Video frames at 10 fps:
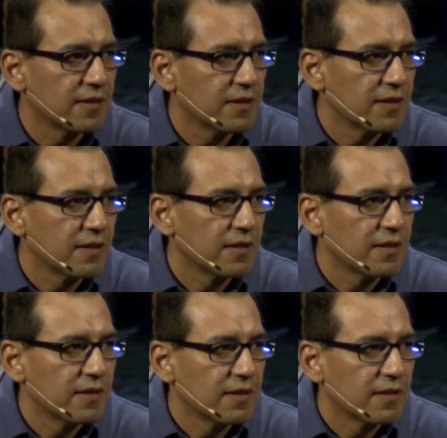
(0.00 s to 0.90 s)

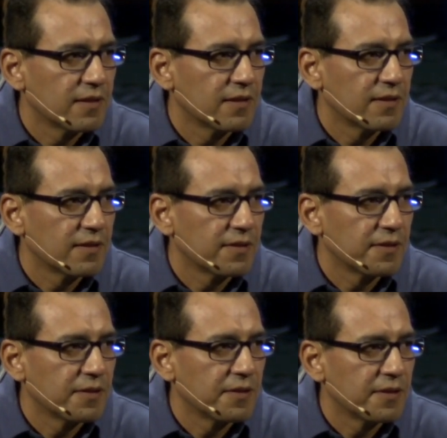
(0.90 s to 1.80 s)

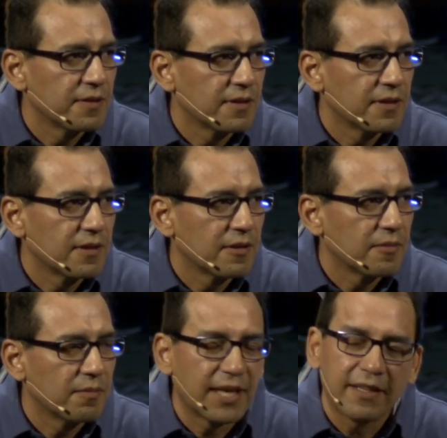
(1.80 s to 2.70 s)

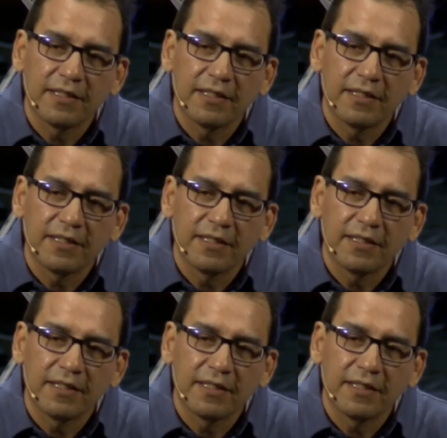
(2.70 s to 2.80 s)
(no one is talking)